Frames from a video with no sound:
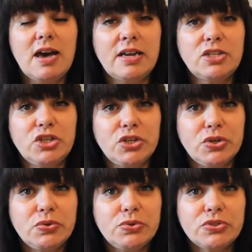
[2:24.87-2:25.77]
and
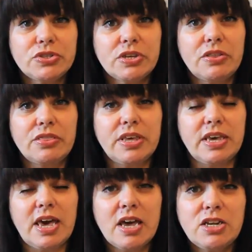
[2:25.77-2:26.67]
use
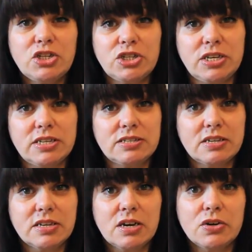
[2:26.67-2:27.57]
the energies
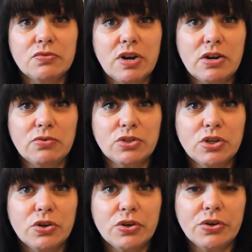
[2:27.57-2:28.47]
that are
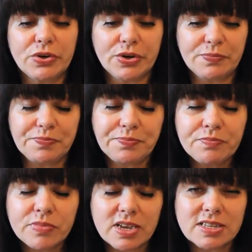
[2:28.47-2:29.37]
around,
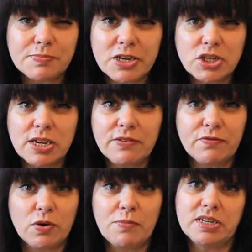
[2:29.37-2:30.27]
especially
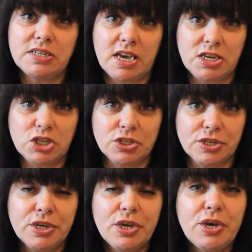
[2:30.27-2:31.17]
for
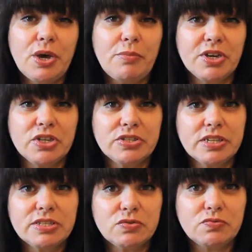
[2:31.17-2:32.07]
meditation, because
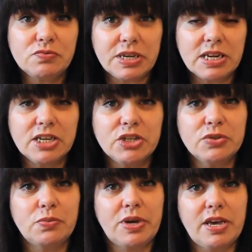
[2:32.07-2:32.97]
that's a really
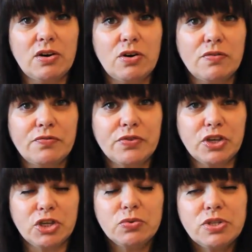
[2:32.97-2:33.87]
good way of
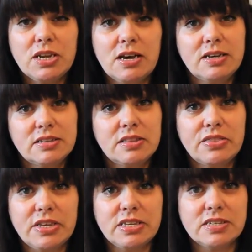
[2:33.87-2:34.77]

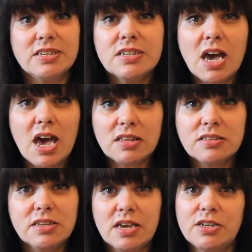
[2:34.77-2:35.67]
utilizing these
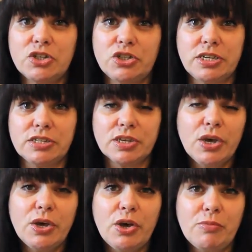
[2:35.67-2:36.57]
intense energies,
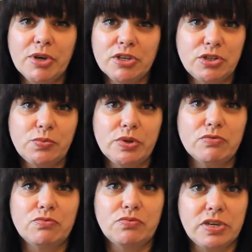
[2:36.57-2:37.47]
because you
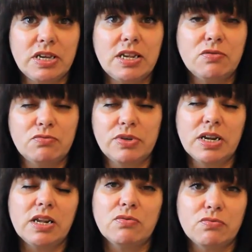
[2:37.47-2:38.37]
will
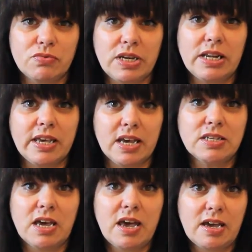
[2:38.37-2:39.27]
really
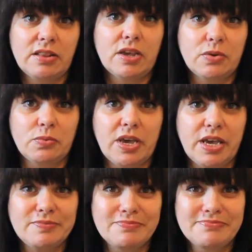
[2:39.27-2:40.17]
get ahead that way.